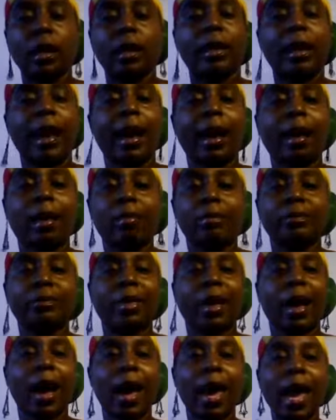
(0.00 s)
Now,
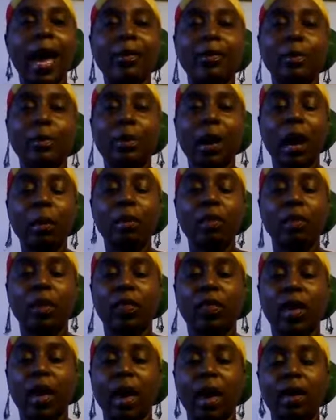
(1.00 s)
I have a problem
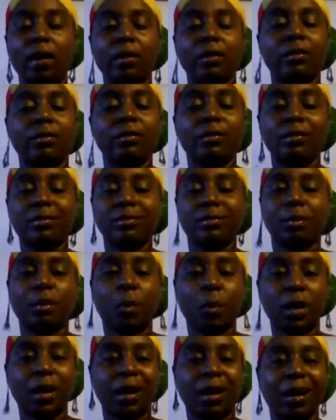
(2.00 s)
with that
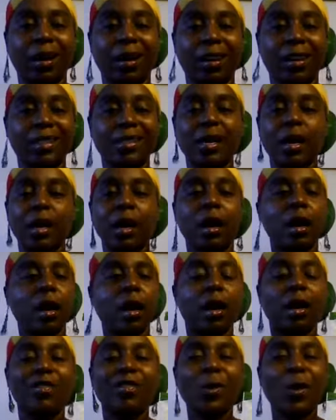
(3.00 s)
because,
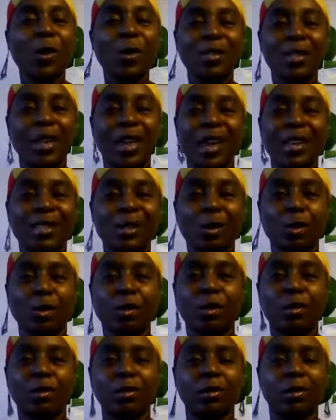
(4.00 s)
of course, it has no
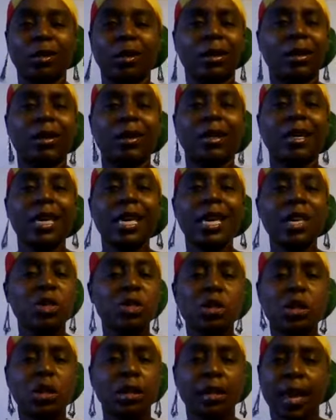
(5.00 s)
gluten. It
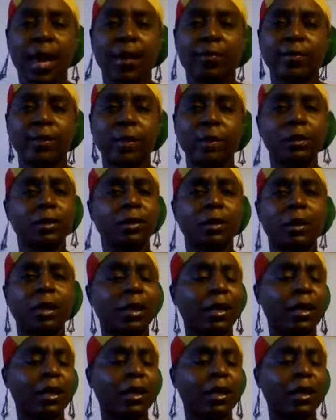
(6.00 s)
shouldn't have gluten.